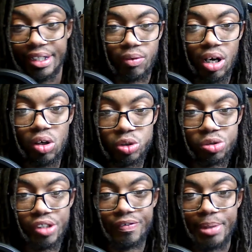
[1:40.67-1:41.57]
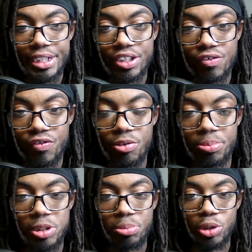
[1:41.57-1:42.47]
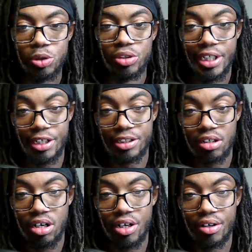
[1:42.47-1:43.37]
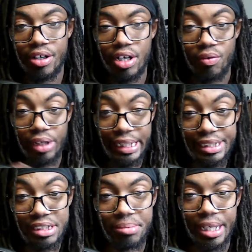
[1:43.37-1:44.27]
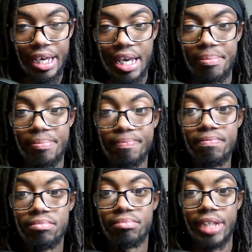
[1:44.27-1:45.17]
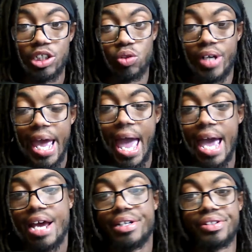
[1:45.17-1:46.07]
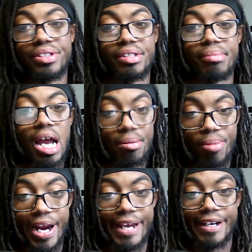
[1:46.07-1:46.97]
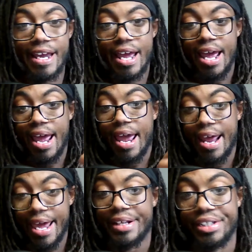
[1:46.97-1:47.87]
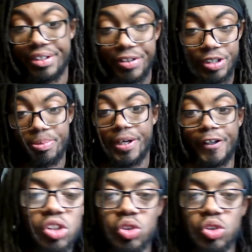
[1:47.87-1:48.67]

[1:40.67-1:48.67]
while also giving myself room to produce character art related to my game that is going to add to my brand and add to your experience.